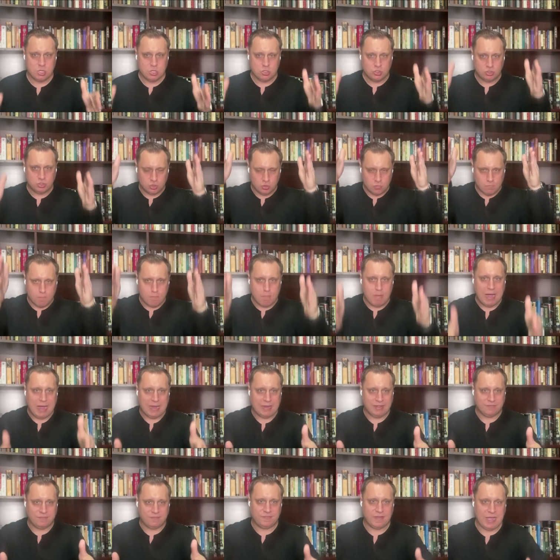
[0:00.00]
to
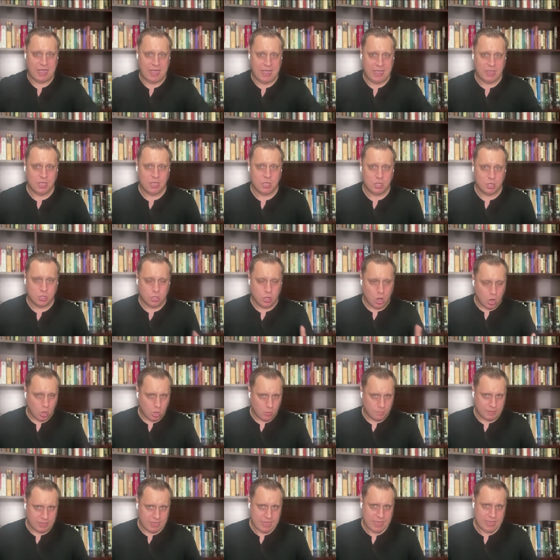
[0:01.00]
modify our
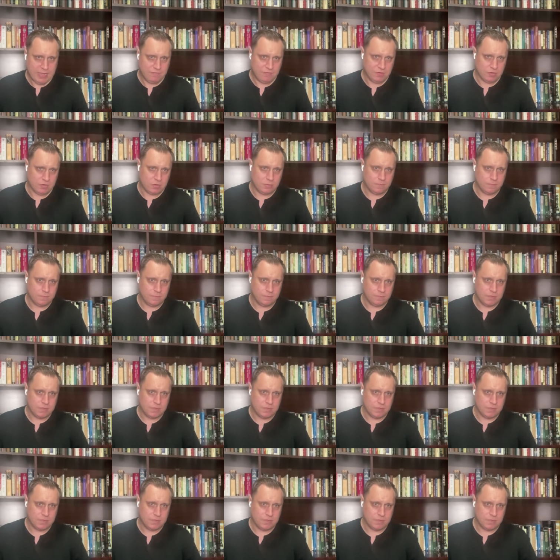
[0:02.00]
behavior,